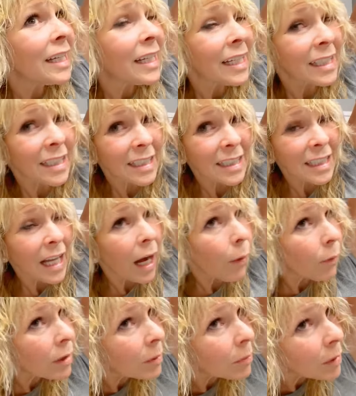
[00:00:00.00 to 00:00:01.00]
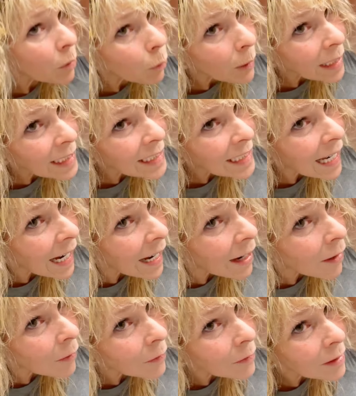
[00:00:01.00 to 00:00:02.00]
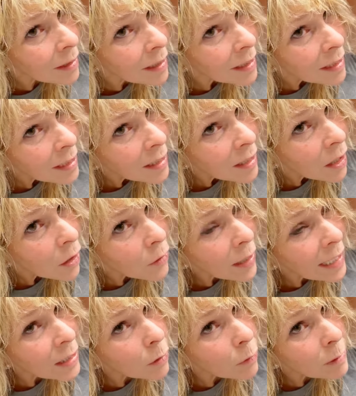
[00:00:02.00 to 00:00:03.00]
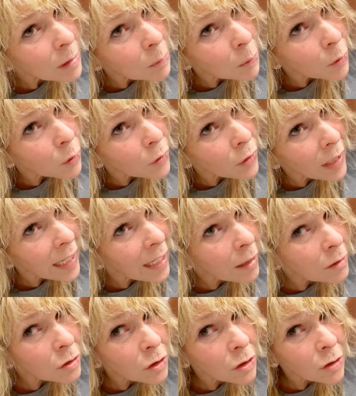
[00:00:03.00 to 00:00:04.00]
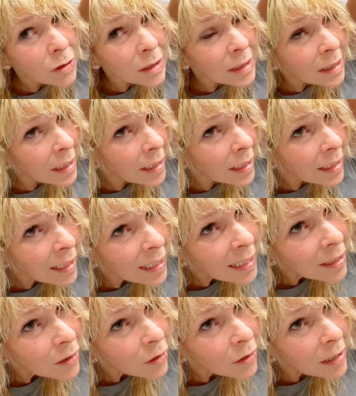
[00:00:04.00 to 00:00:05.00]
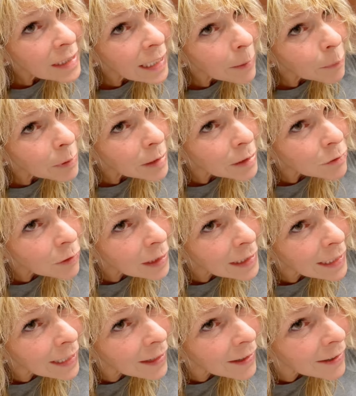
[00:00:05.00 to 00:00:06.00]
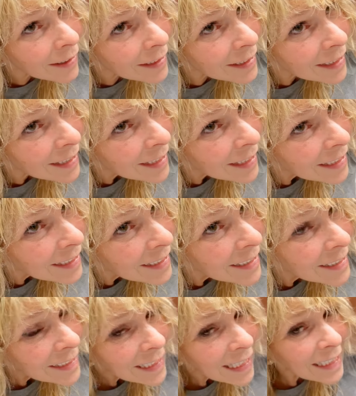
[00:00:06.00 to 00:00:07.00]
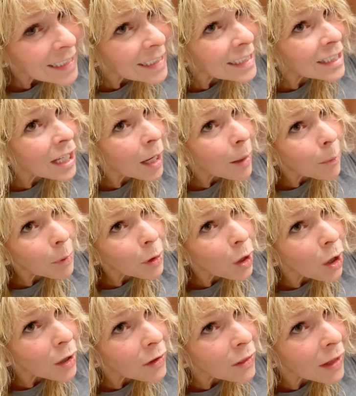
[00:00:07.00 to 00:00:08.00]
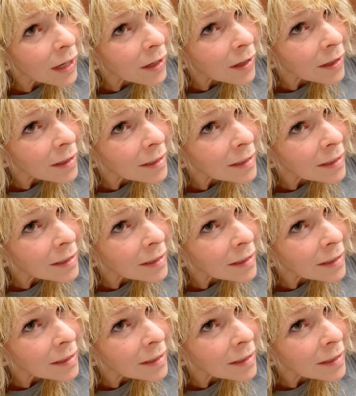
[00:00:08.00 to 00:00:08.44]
It does not want to be weighed down. Okay, you always pull the hair so you see. Look at that piece right there. That does not belong there.